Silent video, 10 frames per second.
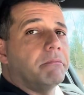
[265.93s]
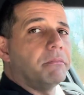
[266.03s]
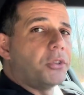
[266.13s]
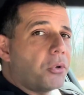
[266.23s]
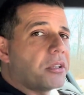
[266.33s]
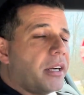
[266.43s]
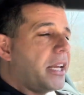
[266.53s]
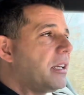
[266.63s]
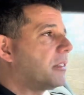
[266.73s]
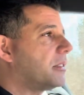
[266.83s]
Those are
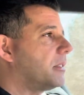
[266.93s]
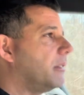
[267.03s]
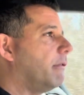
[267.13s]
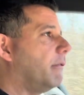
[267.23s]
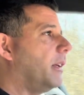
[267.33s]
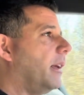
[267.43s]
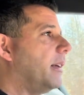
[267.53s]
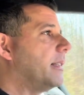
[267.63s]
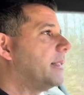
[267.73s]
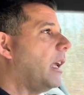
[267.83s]
interesting
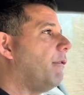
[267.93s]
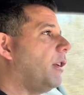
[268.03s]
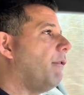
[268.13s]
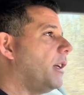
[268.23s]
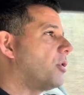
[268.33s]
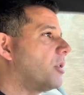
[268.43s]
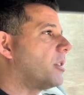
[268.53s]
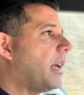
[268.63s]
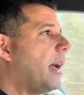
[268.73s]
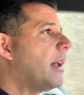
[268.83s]
safety features,
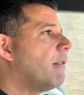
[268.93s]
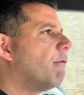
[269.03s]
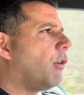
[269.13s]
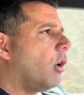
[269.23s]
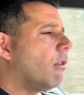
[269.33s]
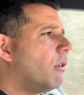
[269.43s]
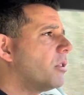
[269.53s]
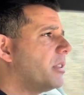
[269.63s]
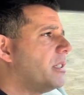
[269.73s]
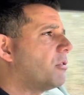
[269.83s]
and
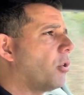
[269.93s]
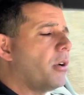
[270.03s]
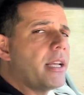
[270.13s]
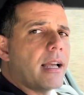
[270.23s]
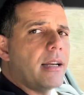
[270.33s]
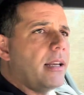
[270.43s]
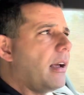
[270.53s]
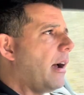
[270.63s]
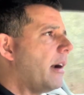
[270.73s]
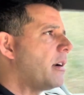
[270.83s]
Volvos historically
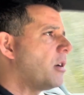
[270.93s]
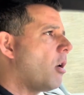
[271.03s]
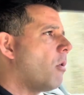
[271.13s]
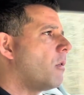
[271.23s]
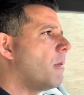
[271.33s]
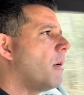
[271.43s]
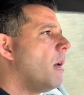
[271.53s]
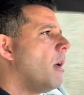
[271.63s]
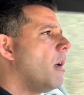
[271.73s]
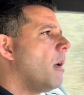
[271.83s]
are known
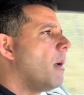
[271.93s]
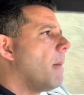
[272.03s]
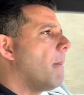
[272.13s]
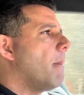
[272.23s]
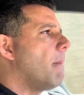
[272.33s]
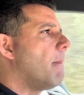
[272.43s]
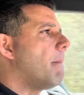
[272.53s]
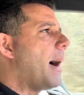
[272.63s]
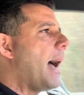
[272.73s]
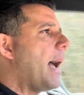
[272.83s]

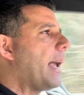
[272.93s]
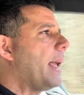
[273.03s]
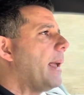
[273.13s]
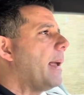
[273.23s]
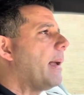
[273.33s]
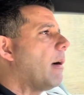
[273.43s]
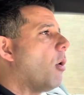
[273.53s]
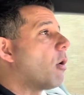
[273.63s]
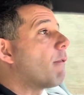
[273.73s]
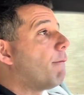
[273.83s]
by
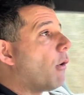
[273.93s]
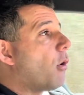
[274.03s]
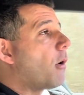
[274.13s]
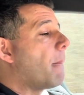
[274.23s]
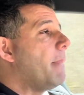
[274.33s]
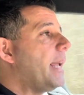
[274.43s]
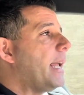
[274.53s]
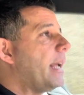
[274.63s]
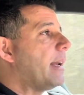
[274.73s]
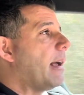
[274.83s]
or for
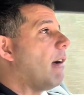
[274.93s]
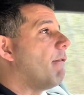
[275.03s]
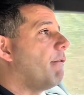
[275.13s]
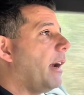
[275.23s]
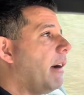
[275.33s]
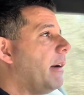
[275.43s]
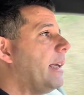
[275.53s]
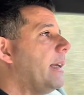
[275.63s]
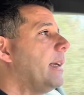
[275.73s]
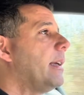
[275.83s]
being a
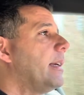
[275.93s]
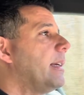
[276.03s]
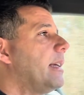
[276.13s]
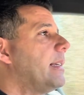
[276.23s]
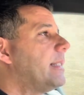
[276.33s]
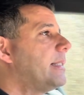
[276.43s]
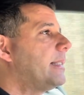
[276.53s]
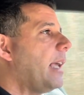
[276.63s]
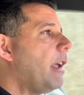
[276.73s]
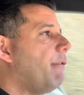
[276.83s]
very
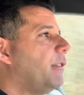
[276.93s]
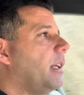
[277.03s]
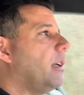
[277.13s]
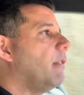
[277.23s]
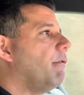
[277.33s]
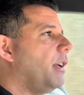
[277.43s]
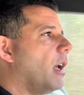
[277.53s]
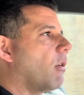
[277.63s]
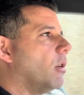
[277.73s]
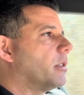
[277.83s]
safety
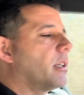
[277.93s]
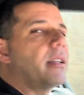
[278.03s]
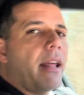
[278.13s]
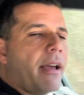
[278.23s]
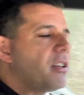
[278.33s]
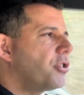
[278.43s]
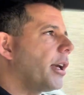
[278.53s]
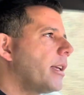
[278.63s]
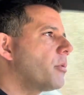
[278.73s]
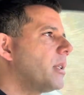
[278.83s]
vehicles. That has
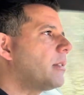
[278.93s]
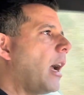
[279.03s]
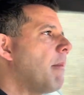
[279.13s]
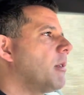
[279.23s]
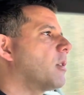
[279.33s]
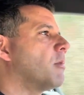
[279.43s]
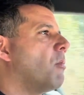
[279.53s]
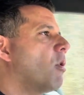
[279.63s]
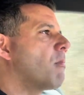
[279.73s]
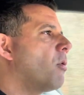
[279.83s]
changed with time because
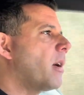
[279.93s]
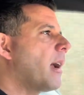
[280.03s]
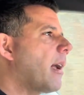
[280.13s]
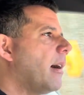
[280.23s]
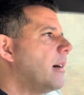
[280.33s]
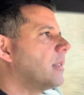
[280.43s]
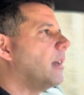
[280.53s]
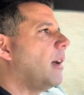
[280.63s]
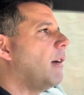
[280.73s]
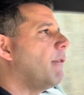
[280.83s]
more and more cars
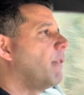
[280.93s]
have